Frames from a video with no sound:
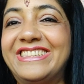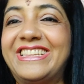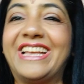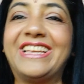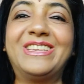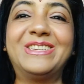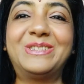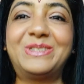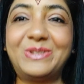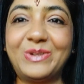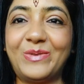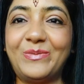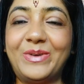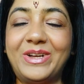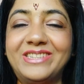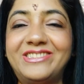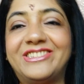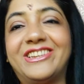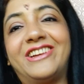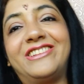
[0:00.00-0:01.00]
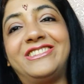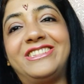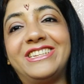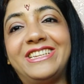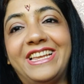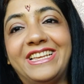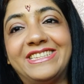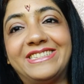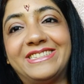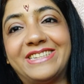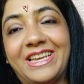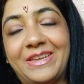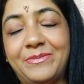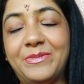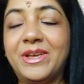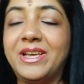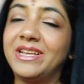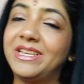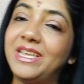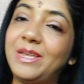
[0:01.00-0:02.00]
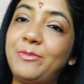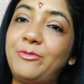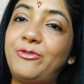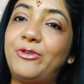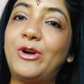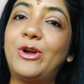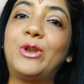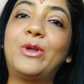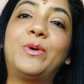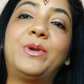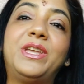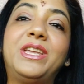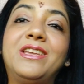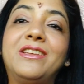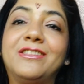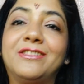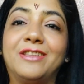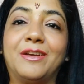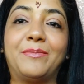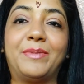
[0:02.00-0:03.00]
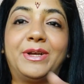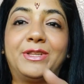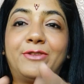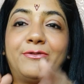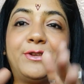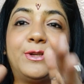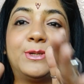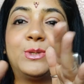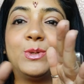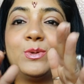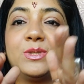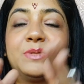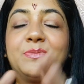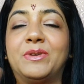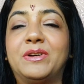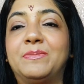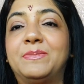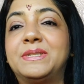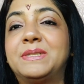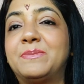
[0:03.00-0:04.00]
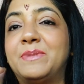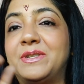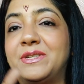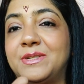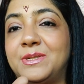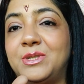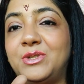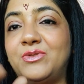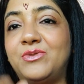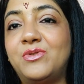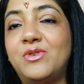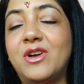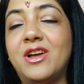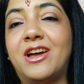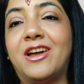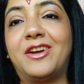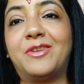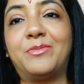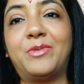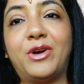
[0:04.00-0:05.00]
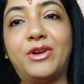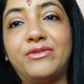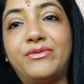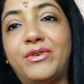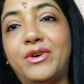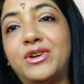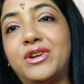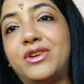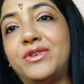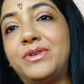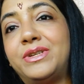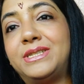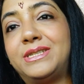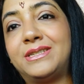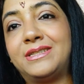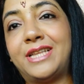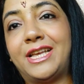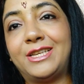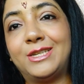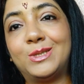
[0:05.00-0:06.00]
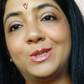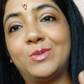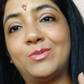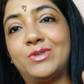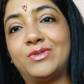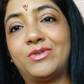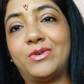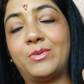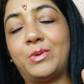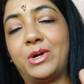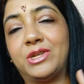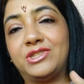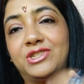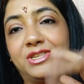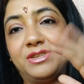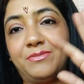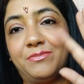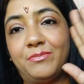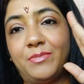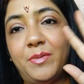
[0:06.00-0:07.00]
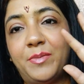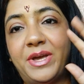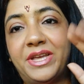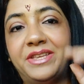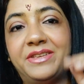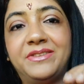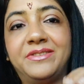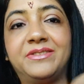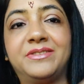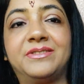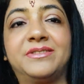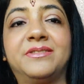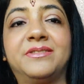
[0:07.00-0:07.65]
Thank you so much. Until next time, keep following the path of your soul's purpose, because you are born for a reason. Thank you so much for watching. Bye bye.